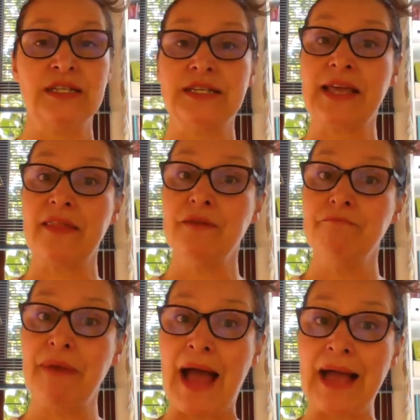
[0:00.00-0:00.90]
to get them
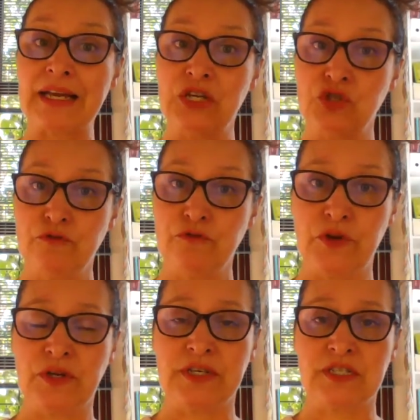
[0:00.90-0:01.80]
back to
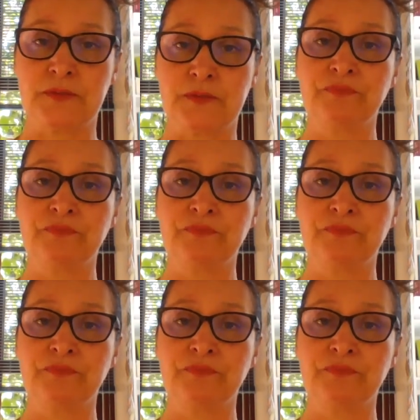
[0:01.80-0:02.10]
focus.